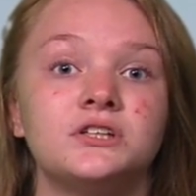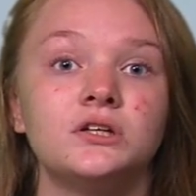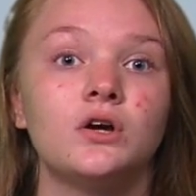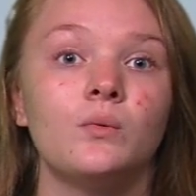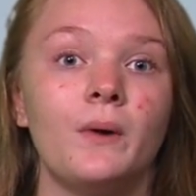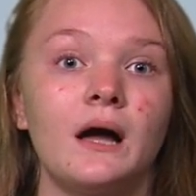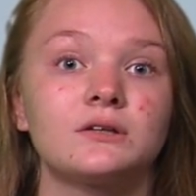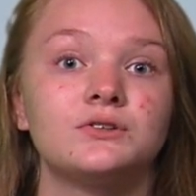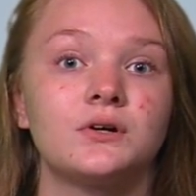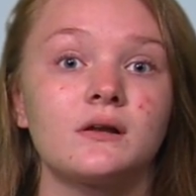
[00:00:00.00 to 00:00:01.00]
did go
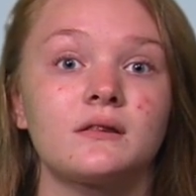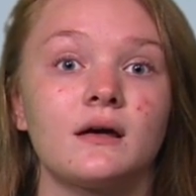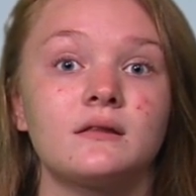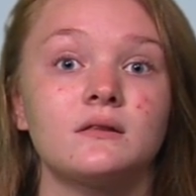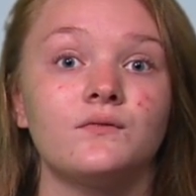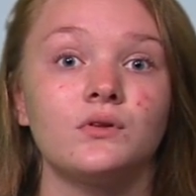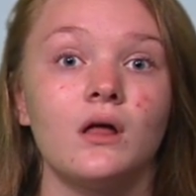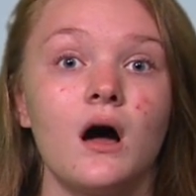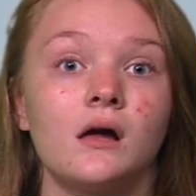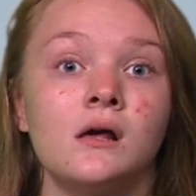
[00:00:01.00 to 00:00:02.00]
back to criticizing the
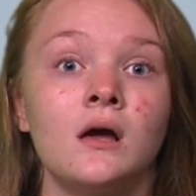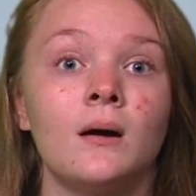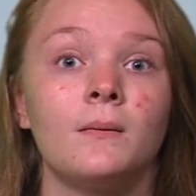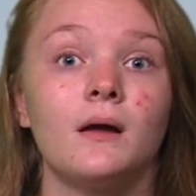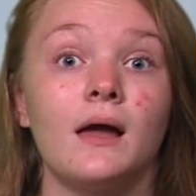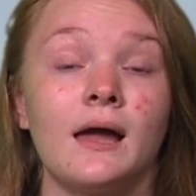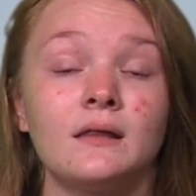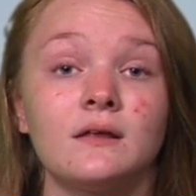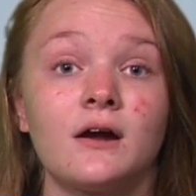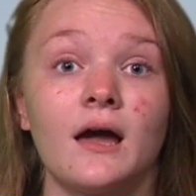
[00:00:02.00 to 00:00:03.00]
Volant
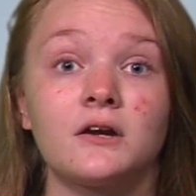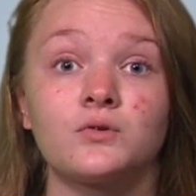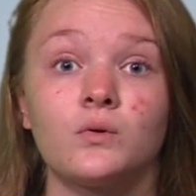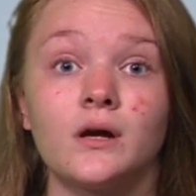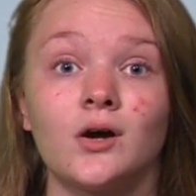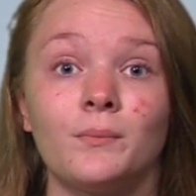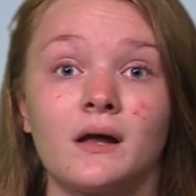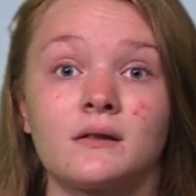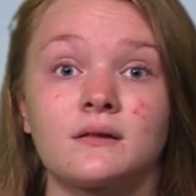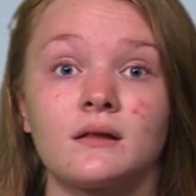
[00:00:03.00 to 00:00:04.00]
and their editorial
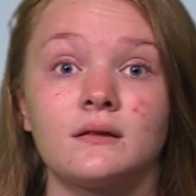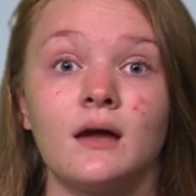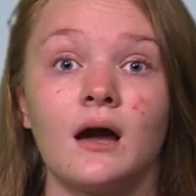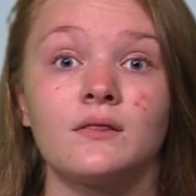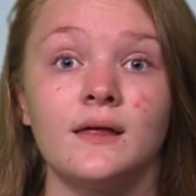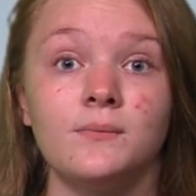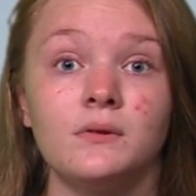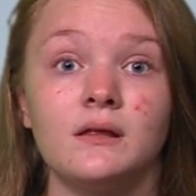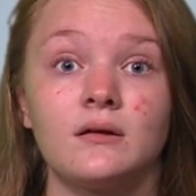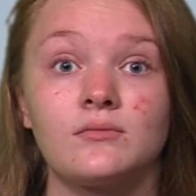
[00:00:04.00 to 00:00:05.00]
by discussing how they
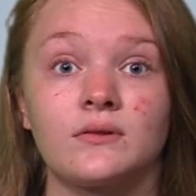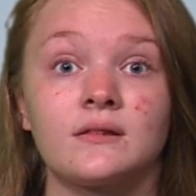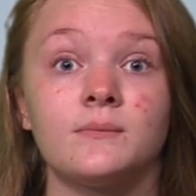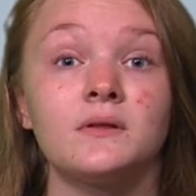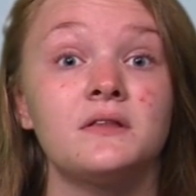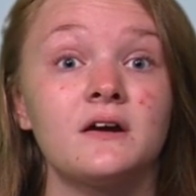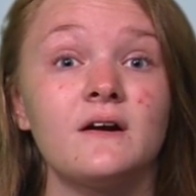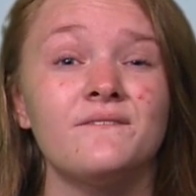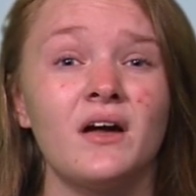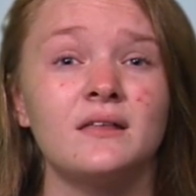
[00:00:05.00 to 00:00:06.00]
believe some of
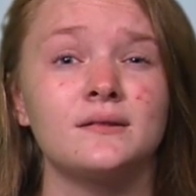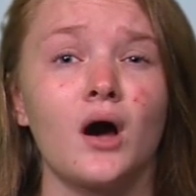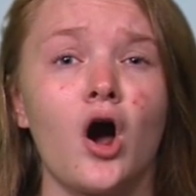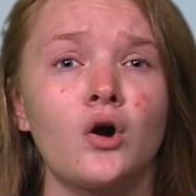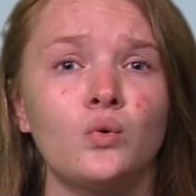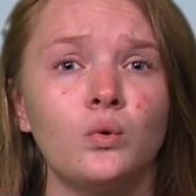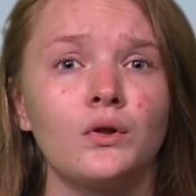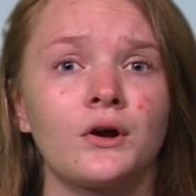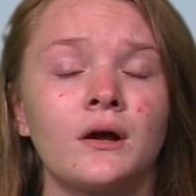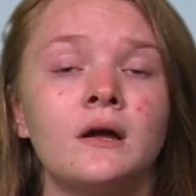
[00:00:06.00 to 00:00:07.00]
their events are
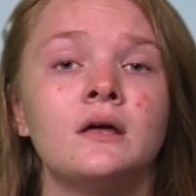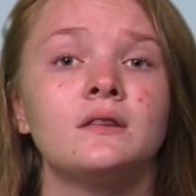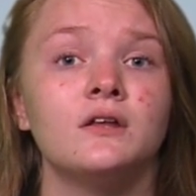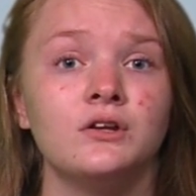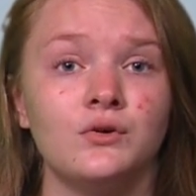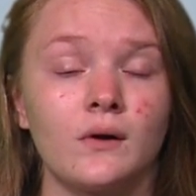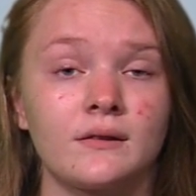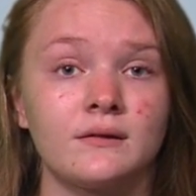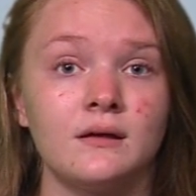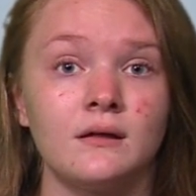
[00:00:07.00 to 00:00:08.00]
cooler than
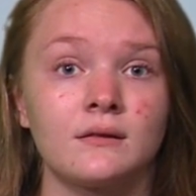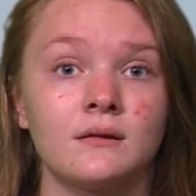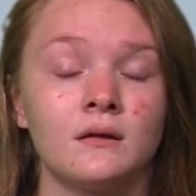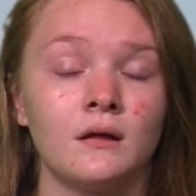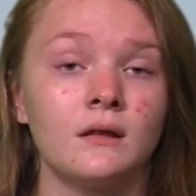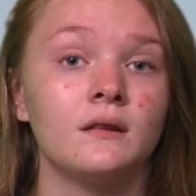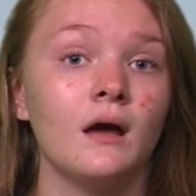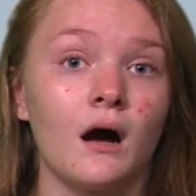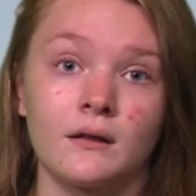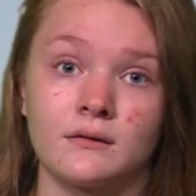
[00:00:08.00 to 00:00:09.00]
USD's.
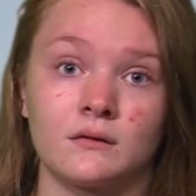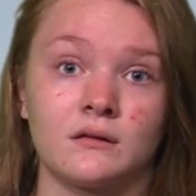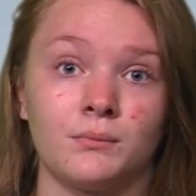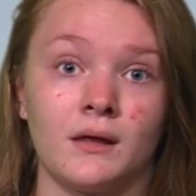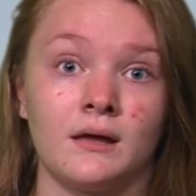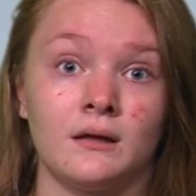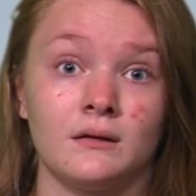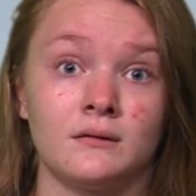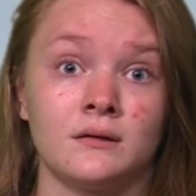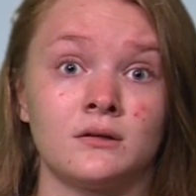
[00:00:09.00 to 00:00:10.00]
They also explained
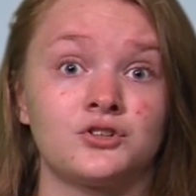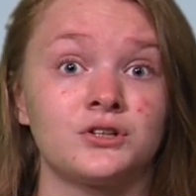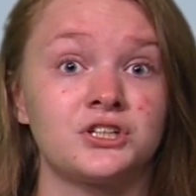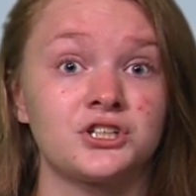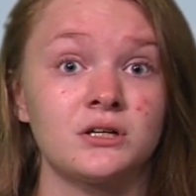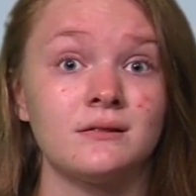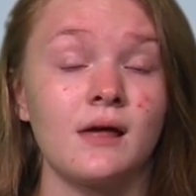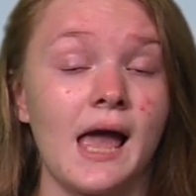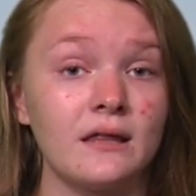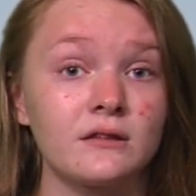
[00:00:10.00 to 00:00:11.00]
traditions
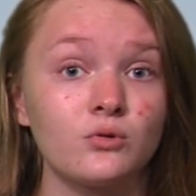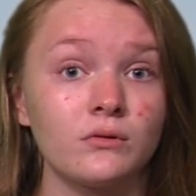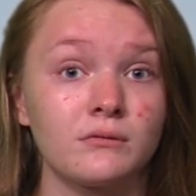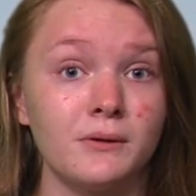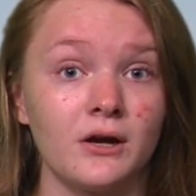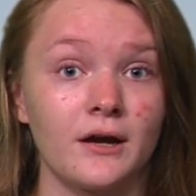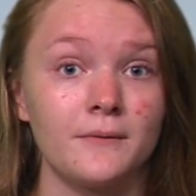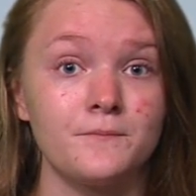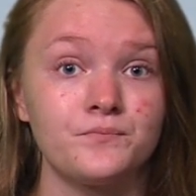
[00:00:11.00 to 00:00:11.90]
and school spirit.